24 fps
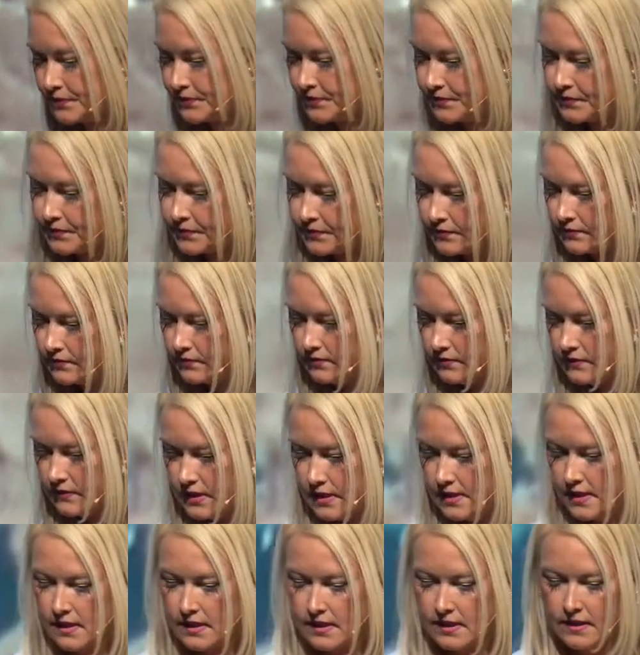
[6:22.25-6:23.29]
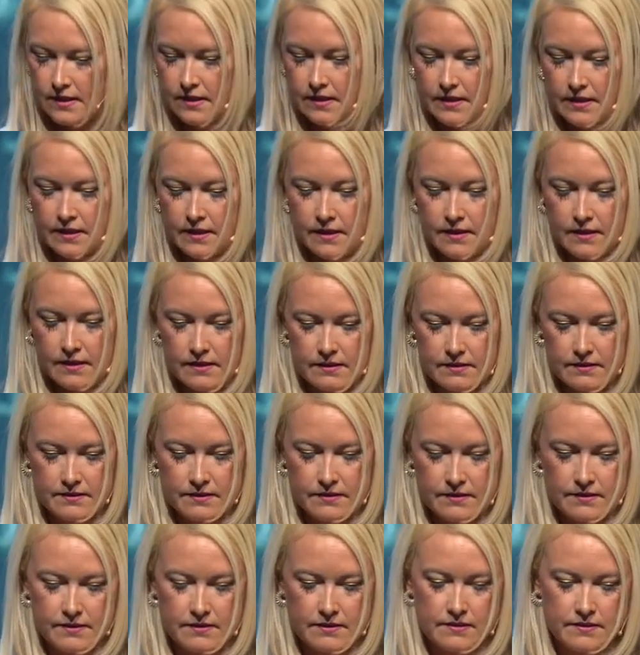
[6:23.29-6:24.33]

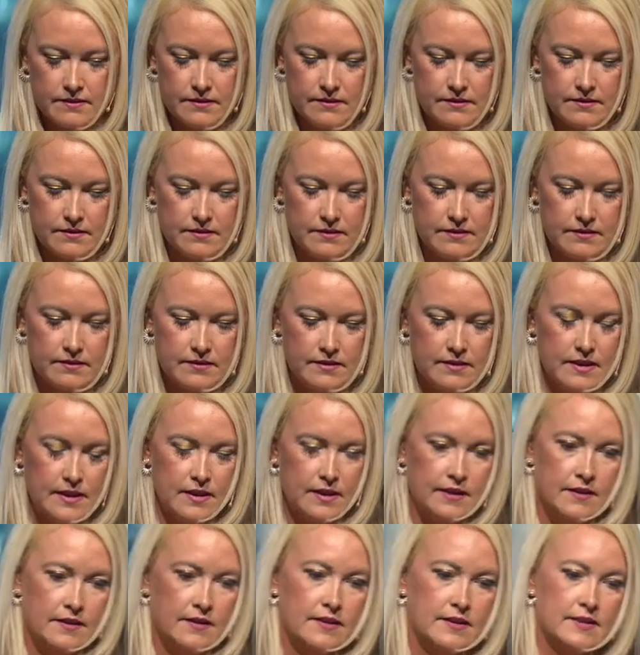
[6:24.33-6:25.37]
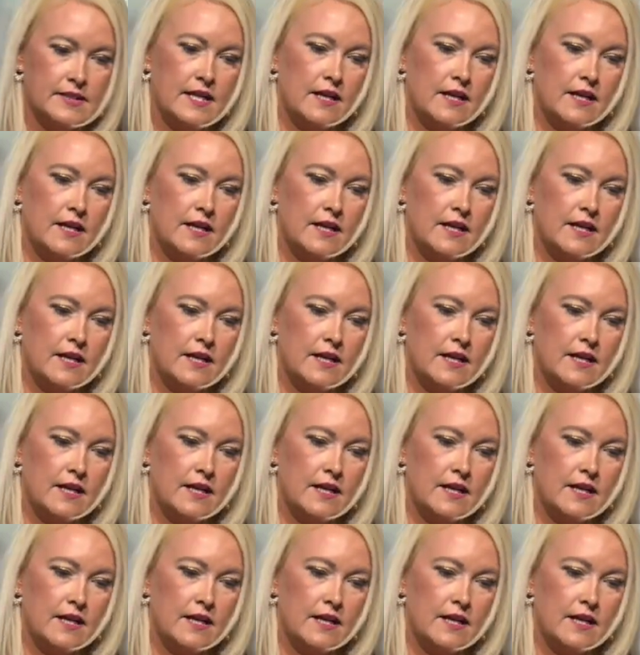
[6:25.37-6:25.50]
No one is speaking in this clip.